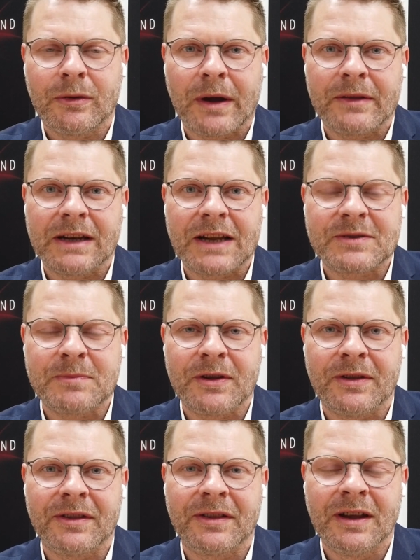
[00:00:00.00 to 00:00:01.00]
throughout the last
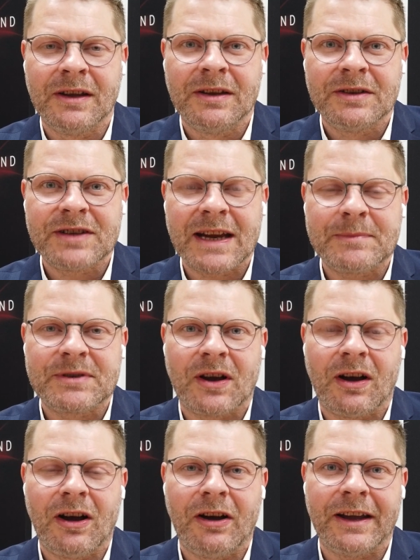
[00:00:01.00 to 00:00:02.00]
month. James,
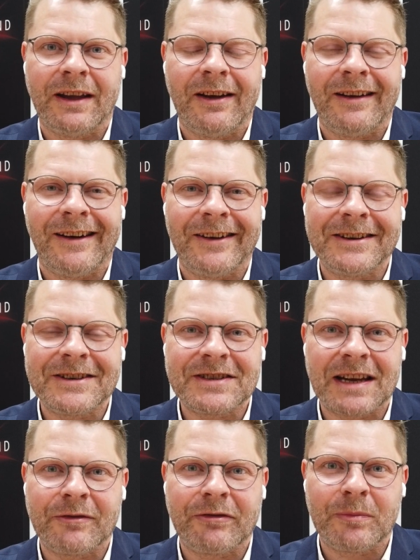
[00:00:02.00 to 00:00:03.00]
hi. I
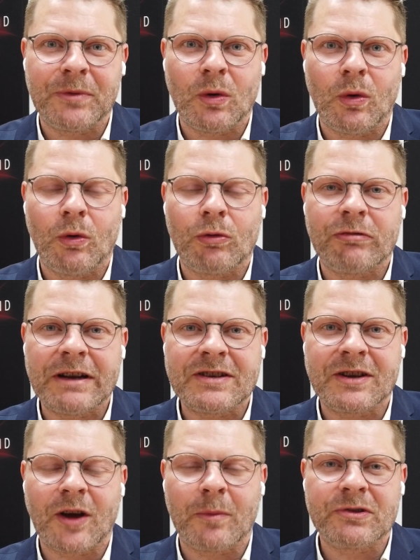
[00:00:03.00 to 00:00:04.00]
understand from your
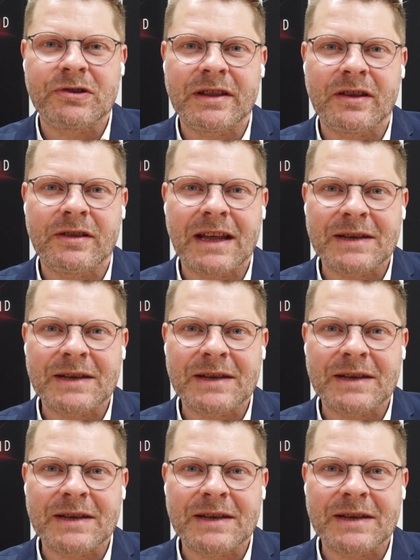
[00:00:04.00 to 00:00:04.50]
written commentary that